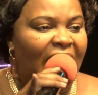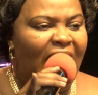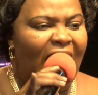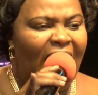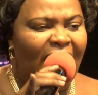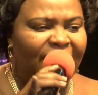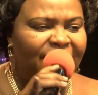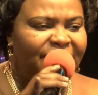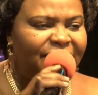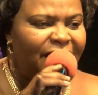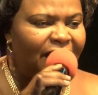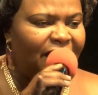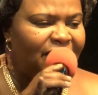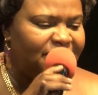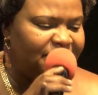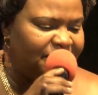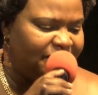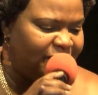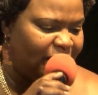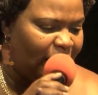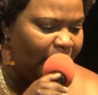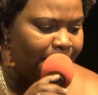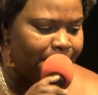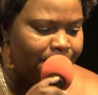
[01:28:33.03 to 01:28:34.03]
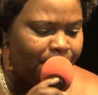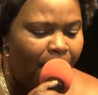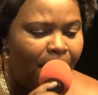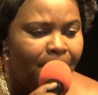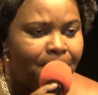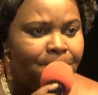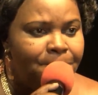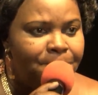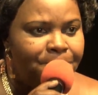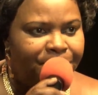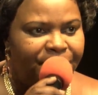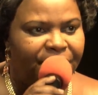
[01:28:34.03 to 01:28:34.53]
I dare see him
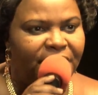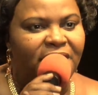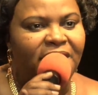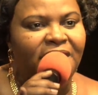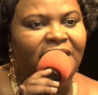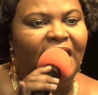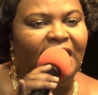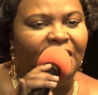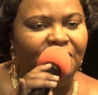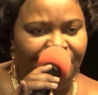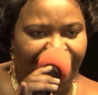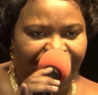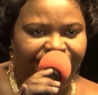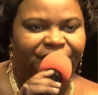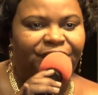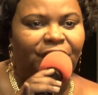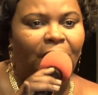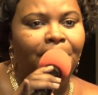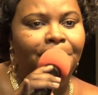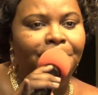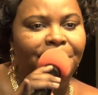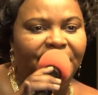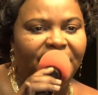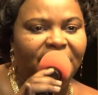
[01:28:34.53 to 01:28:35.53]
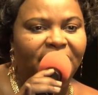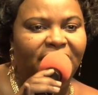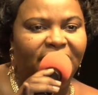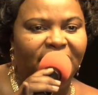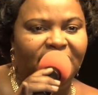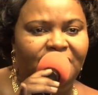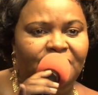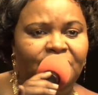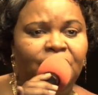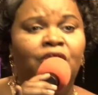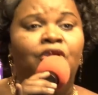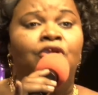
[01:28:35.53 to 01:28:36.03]
mumble and
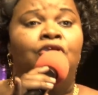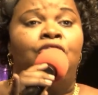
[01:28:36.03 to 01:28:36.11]
fumbling,